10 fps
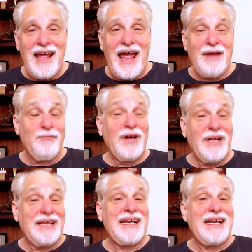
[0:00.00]
And
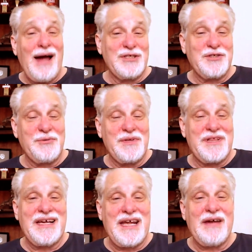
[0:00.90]
really not what you would
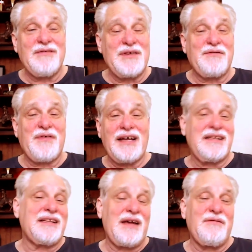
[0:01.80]
think, given the
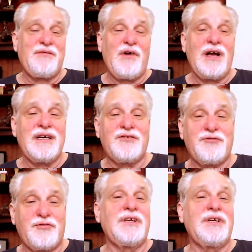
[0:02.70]
fact that they fought a
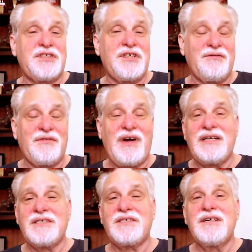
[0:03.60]
trilogy of
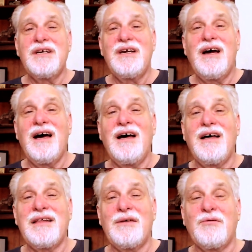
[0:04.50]
fights
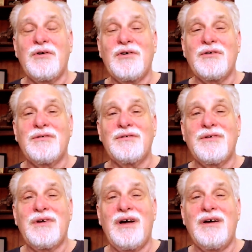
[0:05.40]
that were,
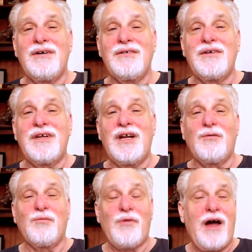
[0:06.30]

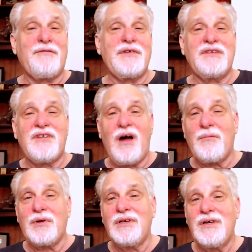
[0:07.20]
rough and
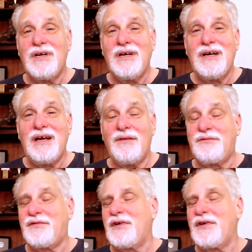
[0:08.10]
tumble,
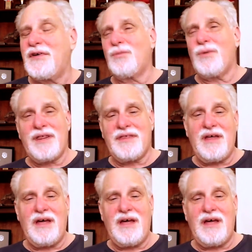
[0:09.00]
filled with